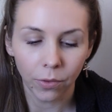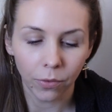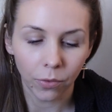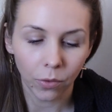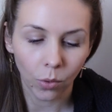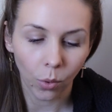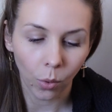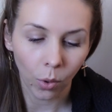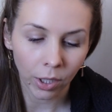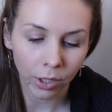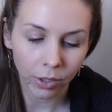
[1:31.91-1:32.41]
of
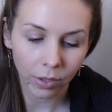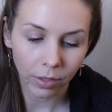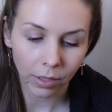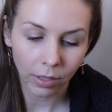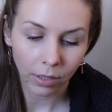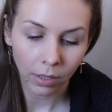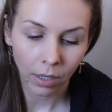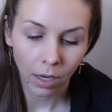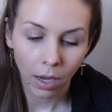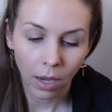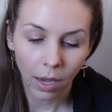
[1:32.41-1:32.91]

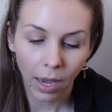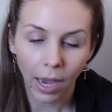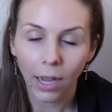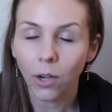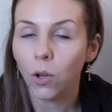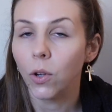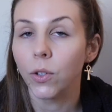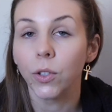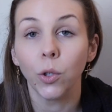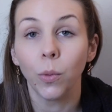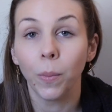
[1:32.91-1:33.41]
course, and
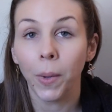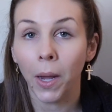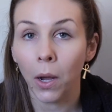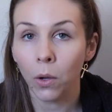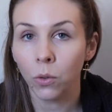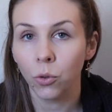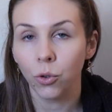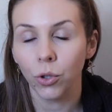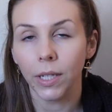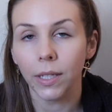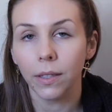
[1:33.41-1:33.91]
also
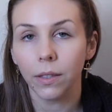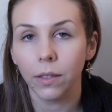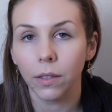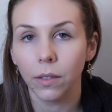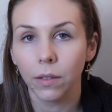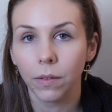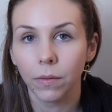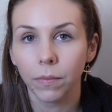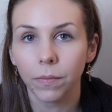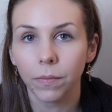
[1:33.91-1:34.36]
boundaries.